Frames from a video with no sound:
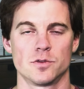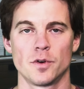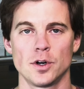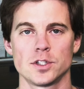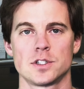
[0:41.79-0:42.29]

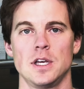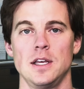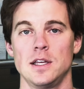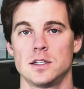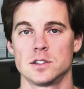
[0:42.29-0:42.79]
First,
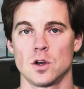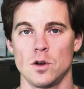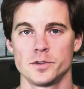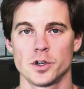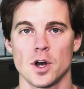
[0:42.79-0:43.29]
it
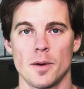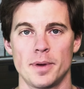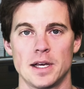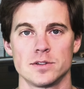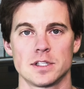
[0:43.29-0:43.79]
dissolves your
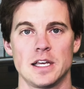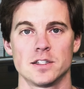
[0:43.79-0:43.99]
compounds in